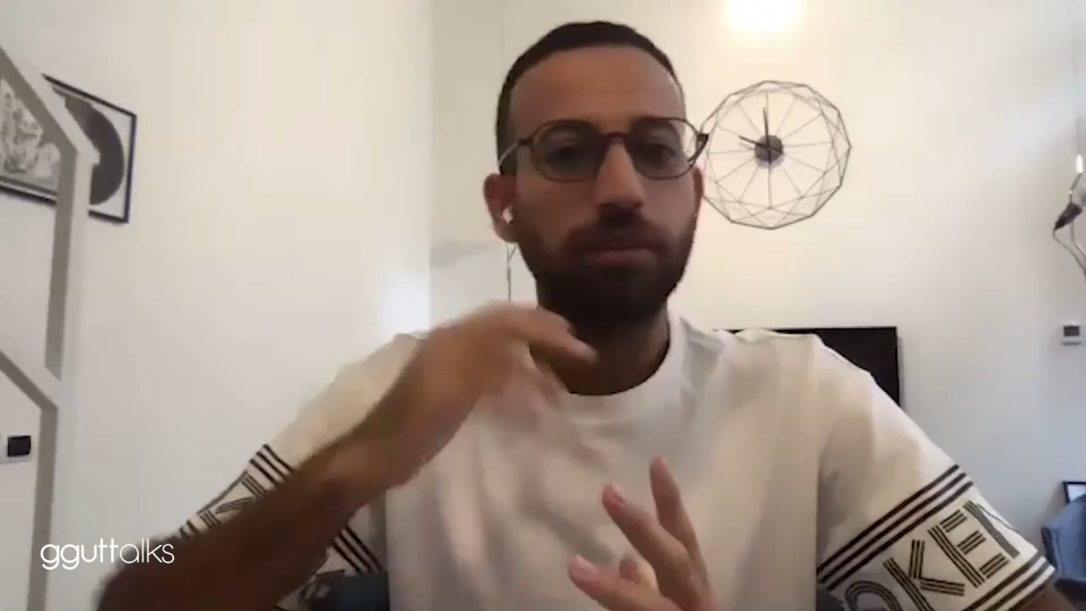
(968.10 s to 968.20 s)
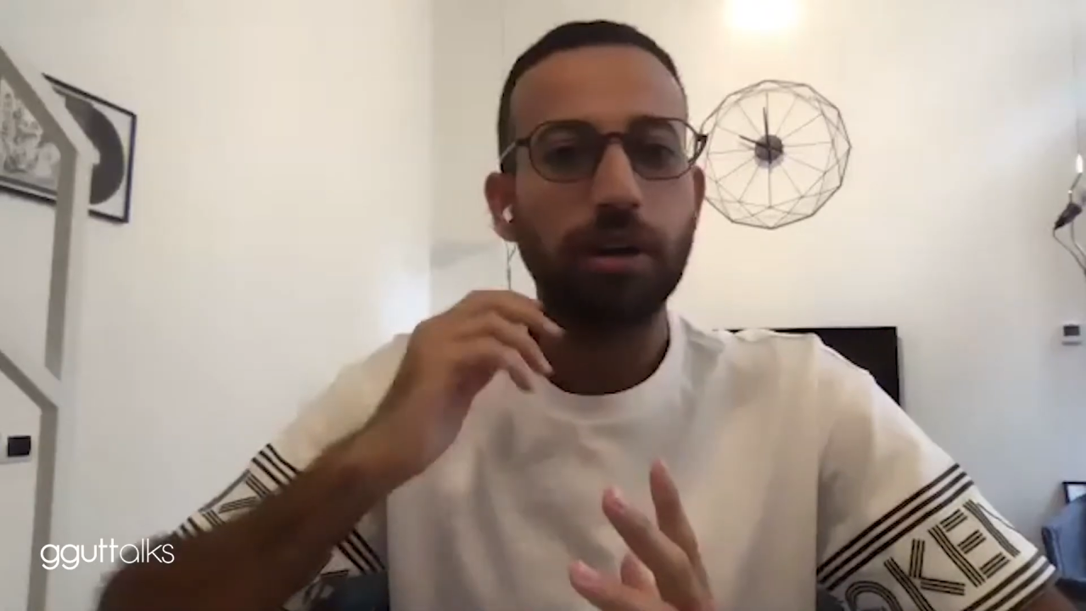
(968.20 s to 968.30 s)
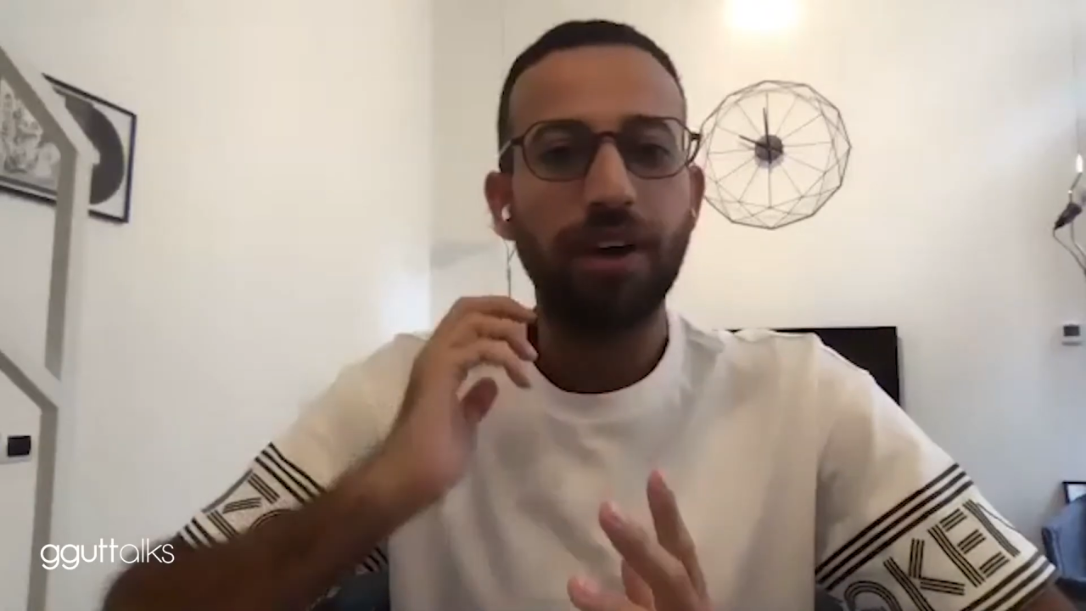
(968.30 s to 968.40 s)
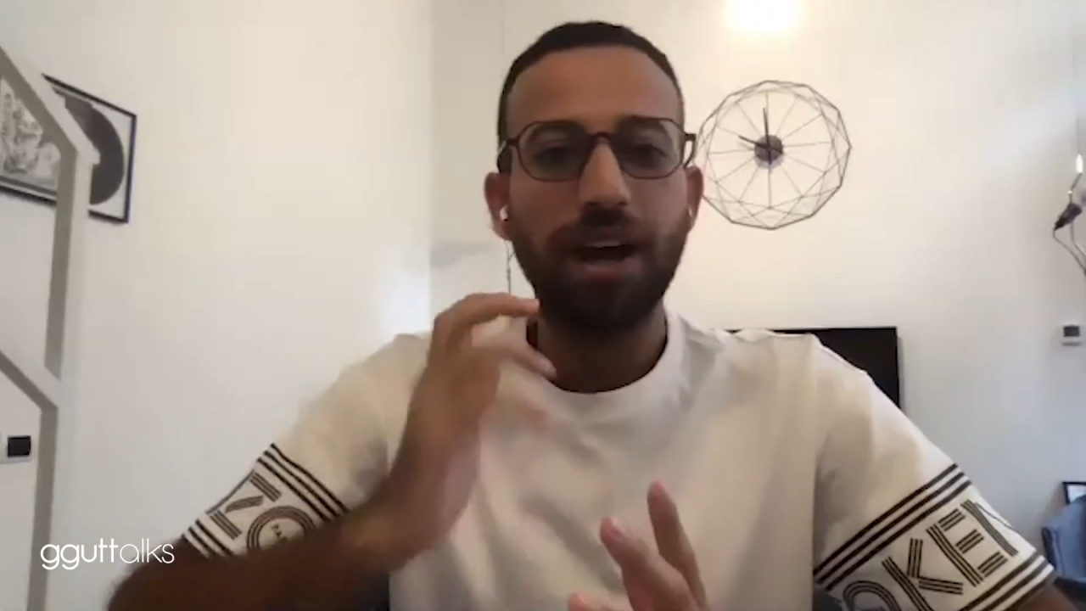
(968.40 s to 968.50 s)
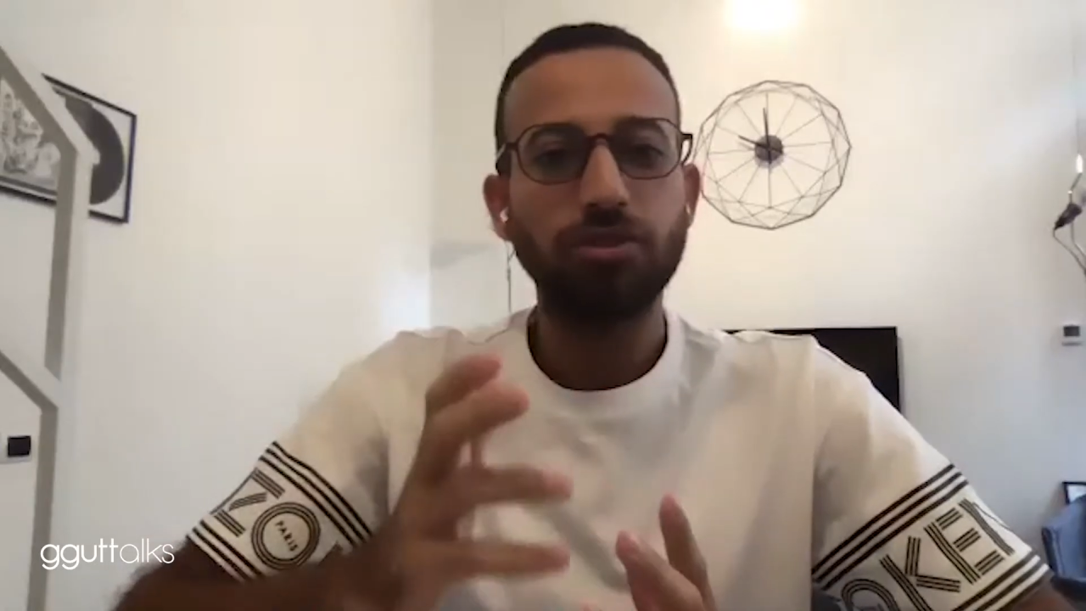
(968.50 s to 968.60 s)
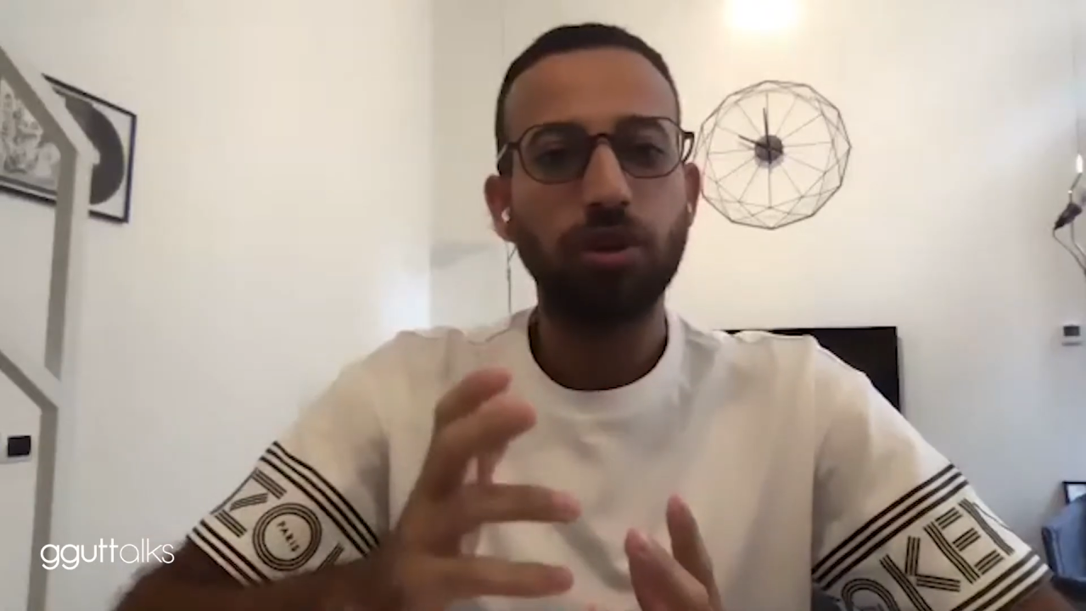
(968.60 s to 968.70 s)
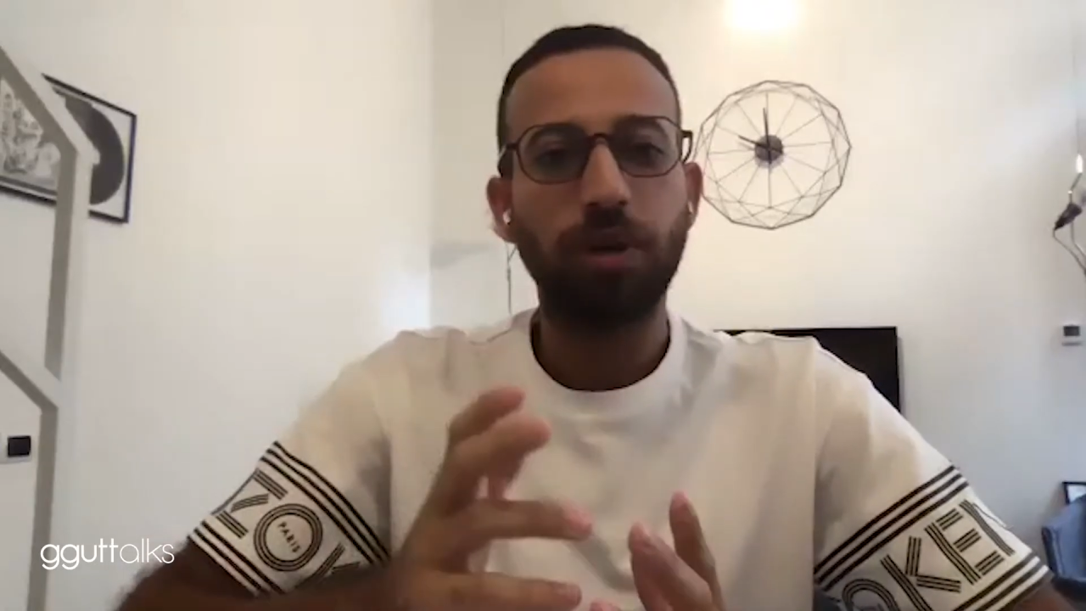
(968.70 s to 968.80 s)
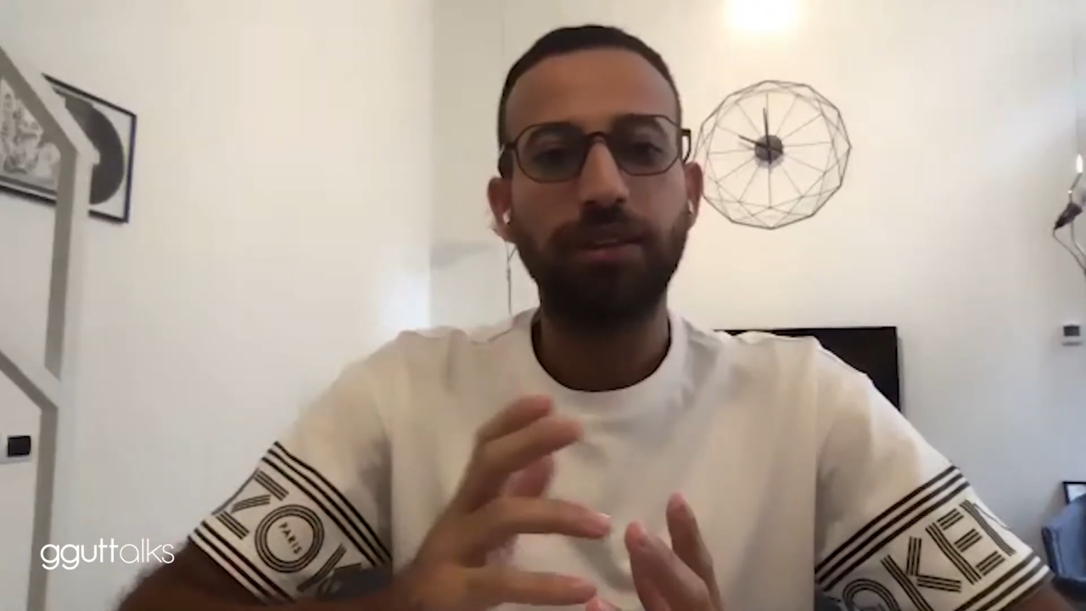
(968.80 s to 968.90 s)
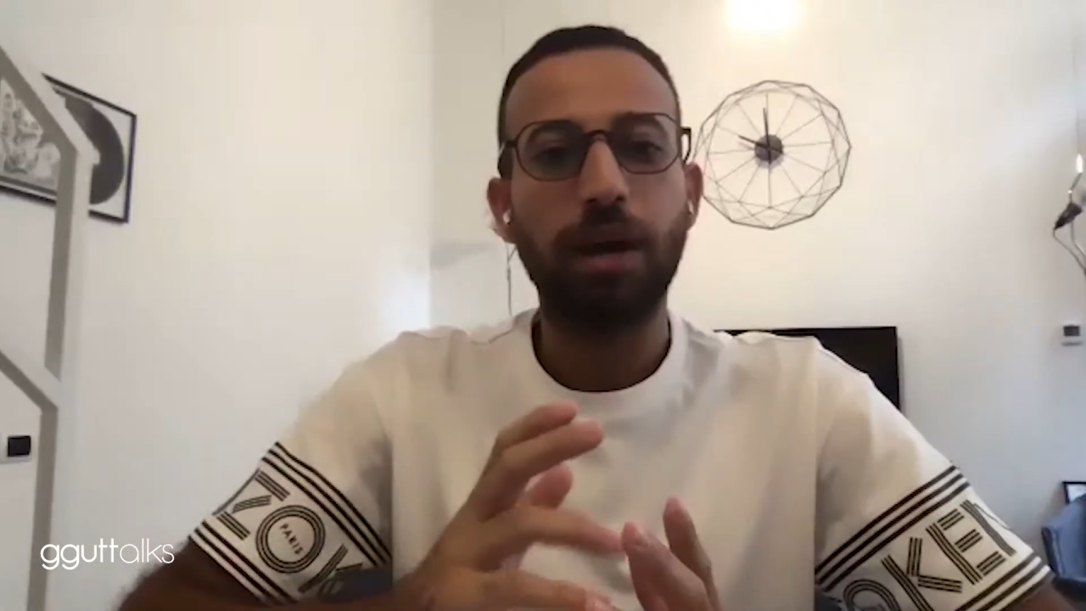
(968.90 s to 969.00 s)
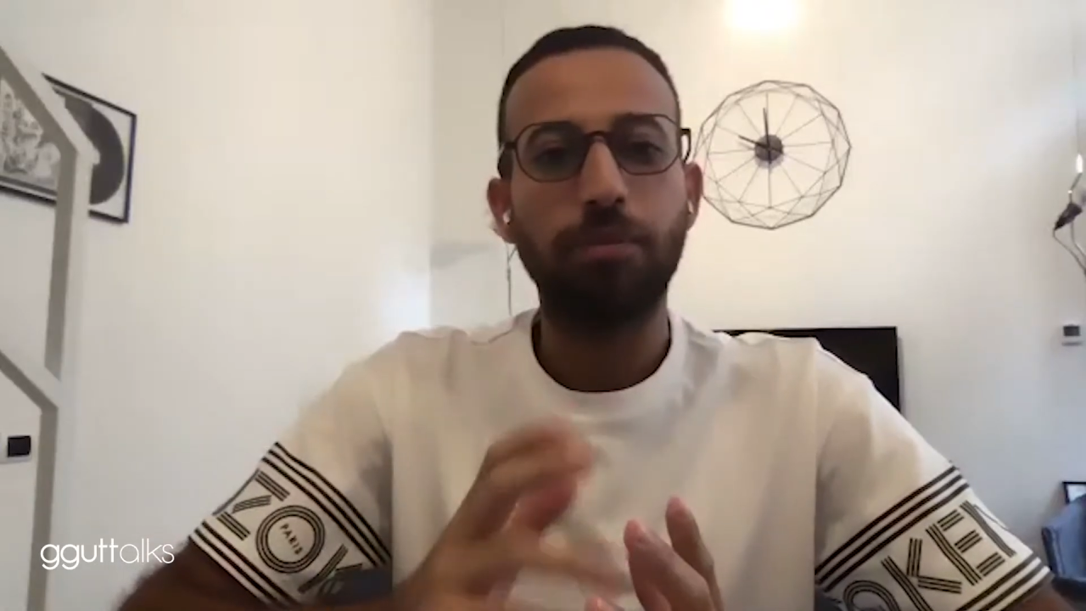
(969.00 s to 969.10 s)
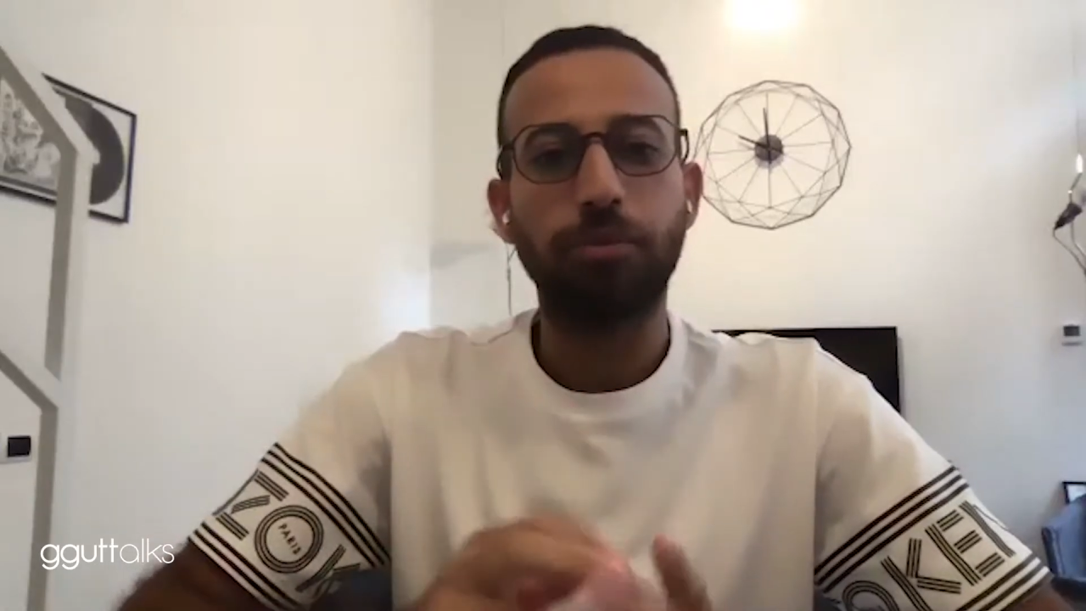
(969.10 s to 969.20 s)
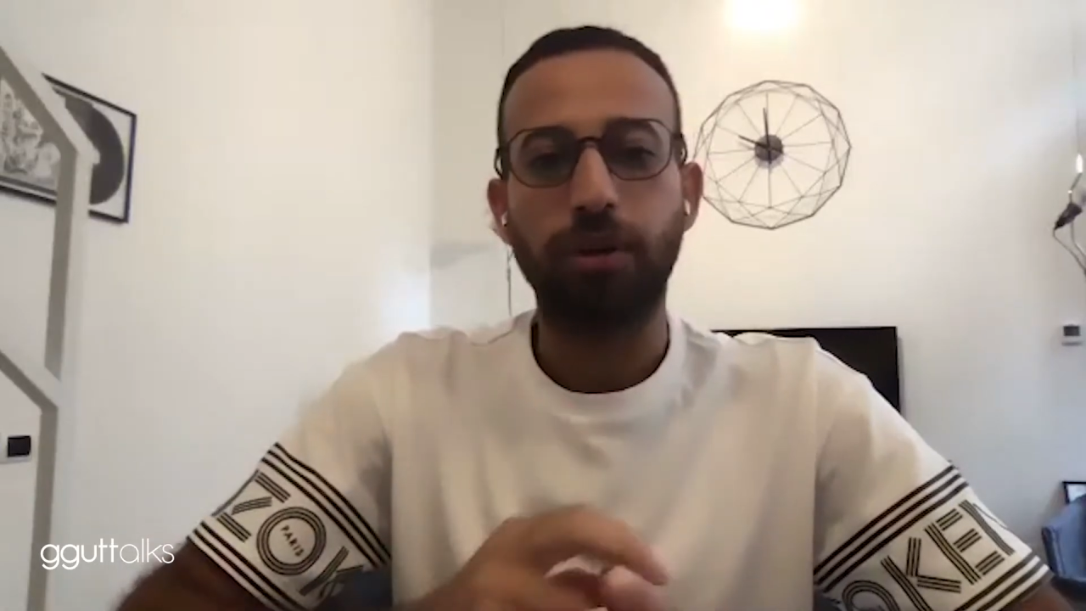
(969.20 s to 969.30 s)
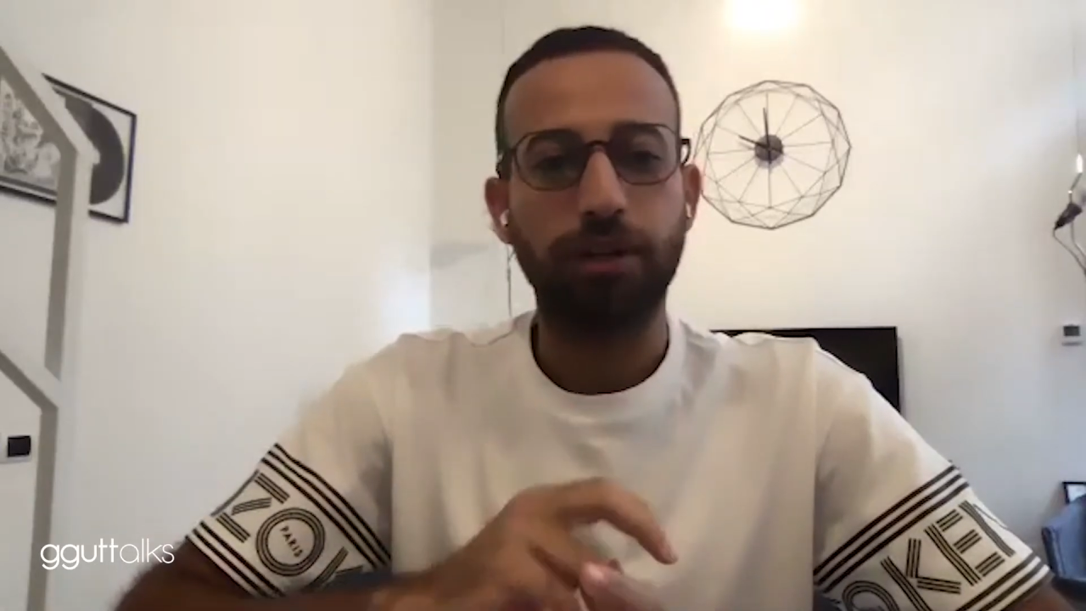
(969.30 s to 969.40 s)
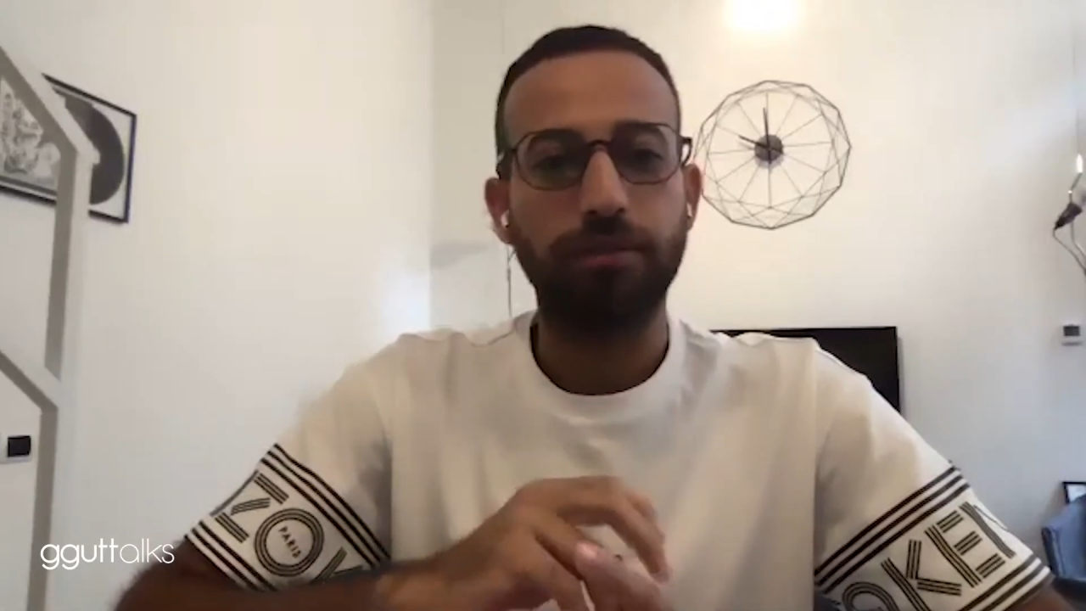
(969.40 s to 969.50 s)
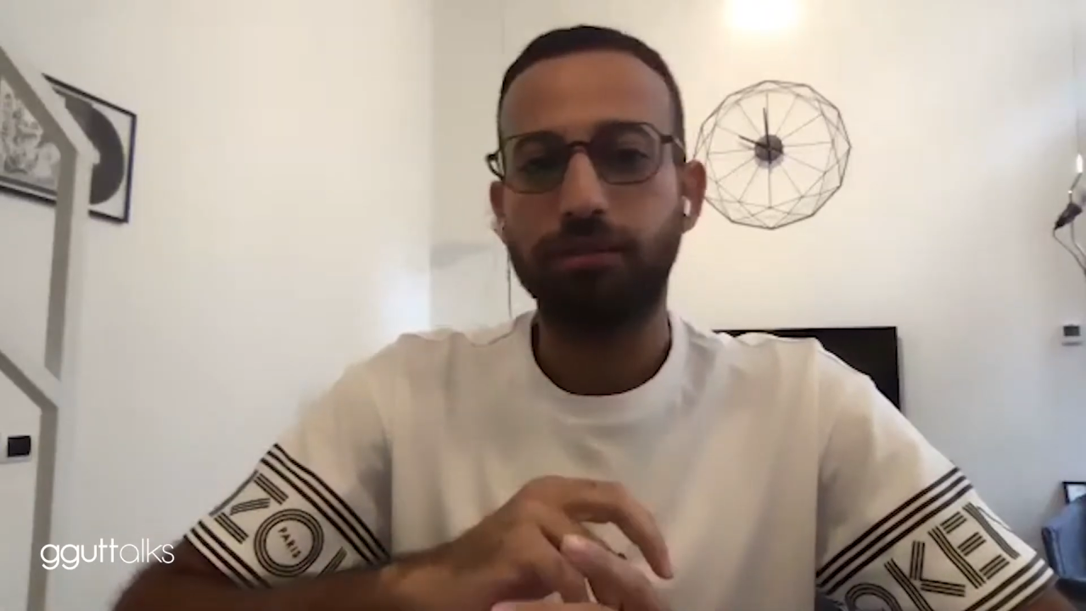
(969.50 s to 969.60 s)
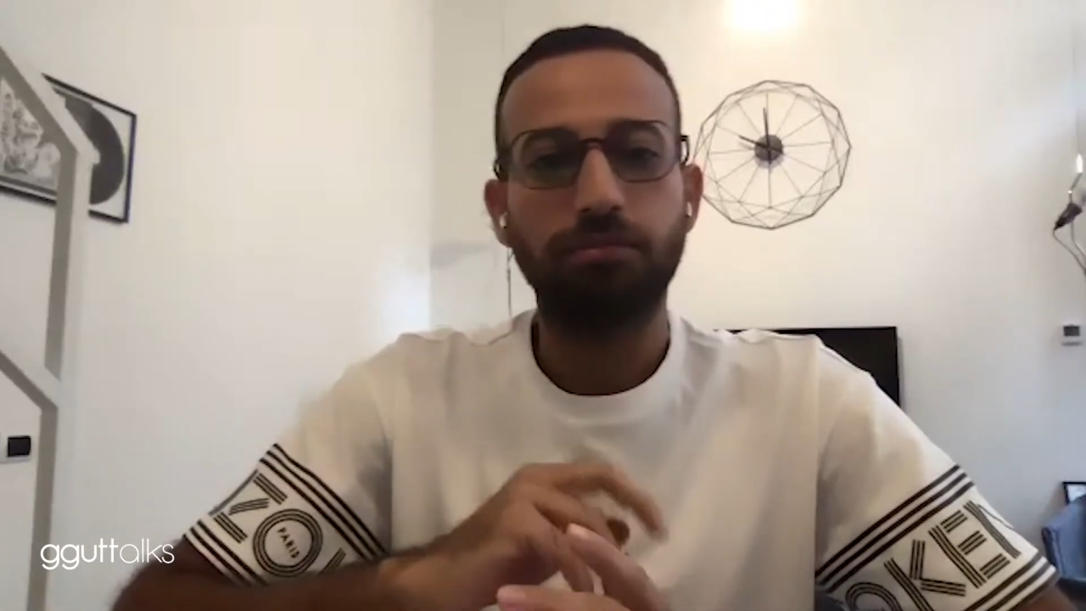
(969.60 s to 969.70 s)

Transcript: If I ask you about an Apple product,